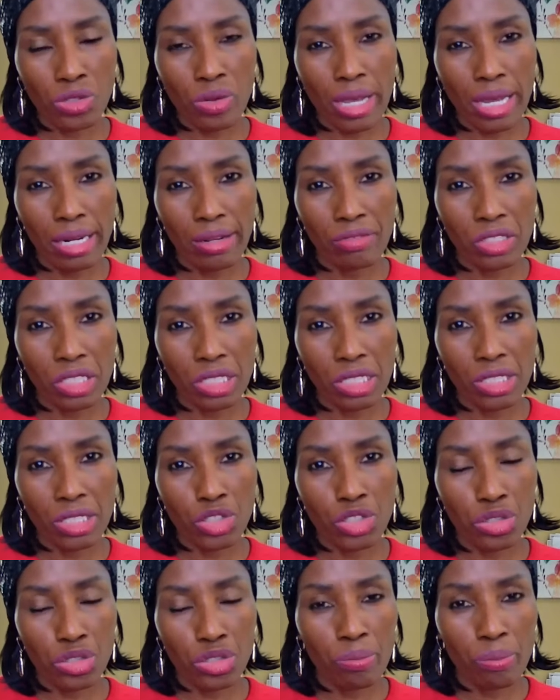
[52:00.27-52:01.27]
NFTs
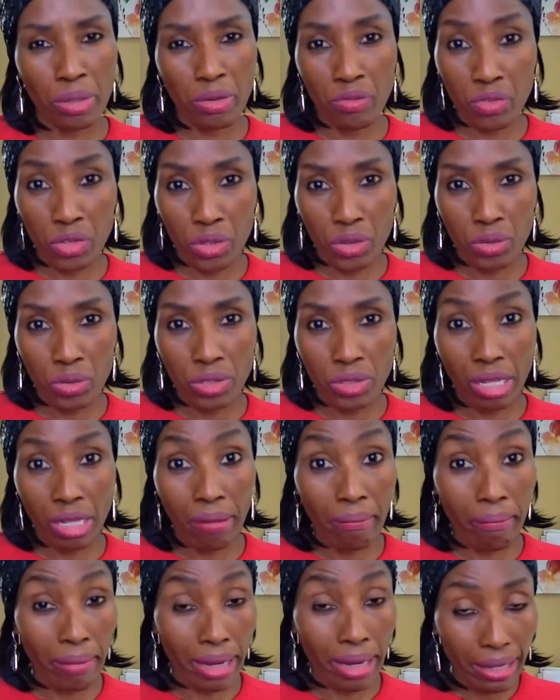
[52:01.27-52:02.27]
should be viewed,
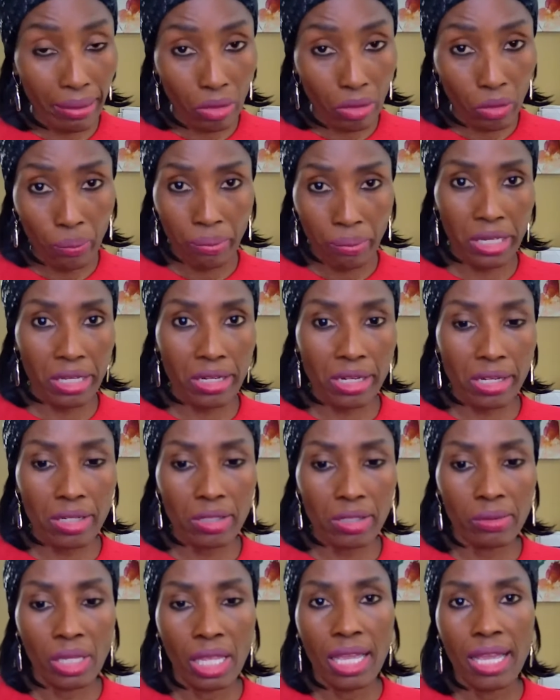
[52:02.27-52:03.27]
in my
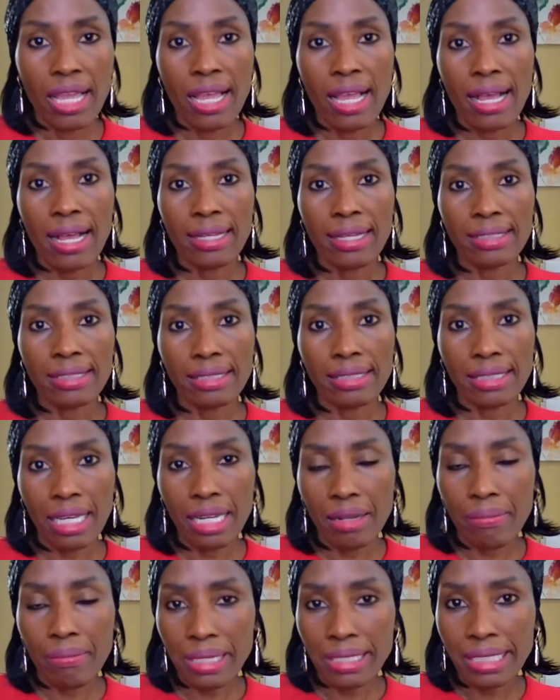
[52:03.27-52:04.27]
opinion, as a
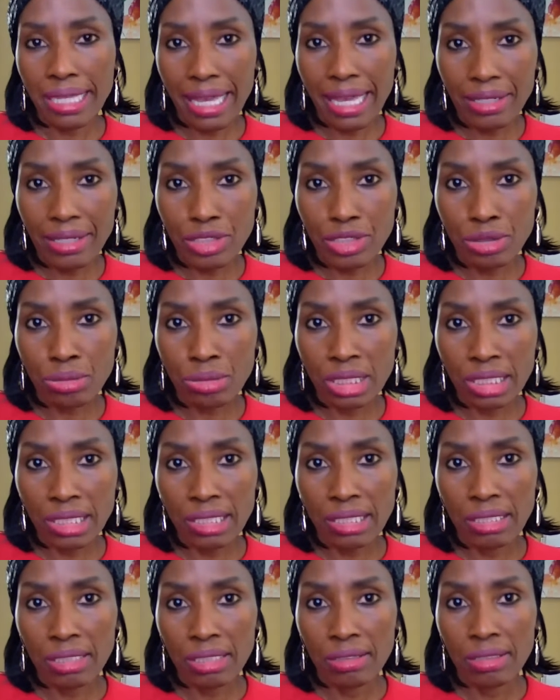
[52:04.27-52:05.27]
database
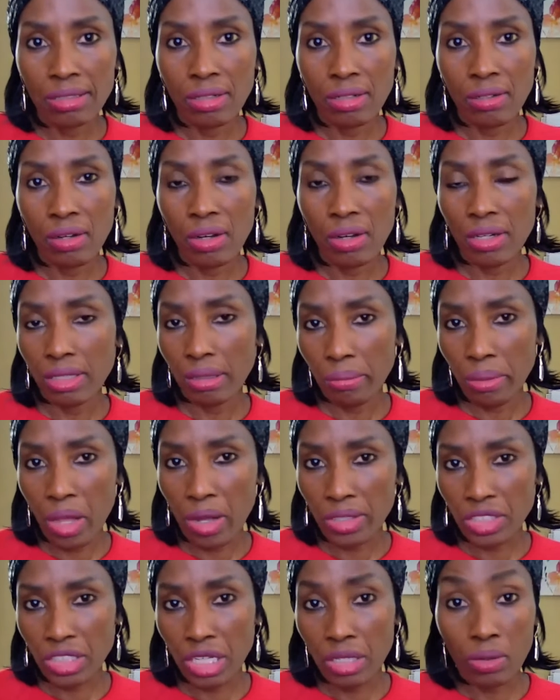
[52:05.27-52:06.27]
entry on the
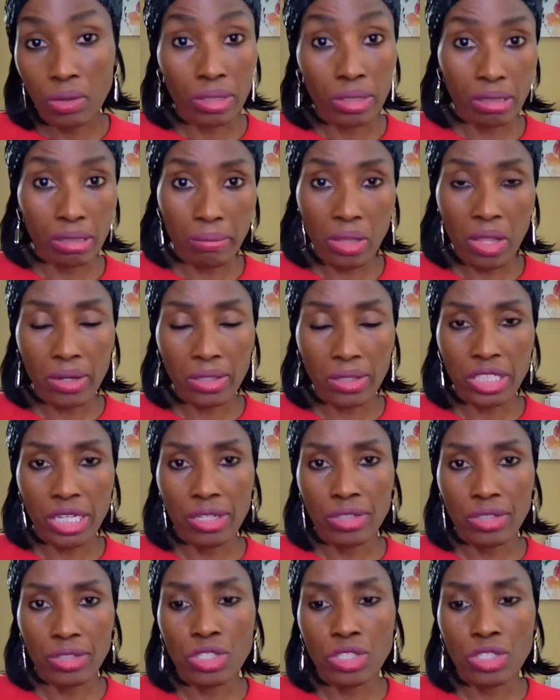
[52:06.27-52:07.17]
blockchain or in the blockchain.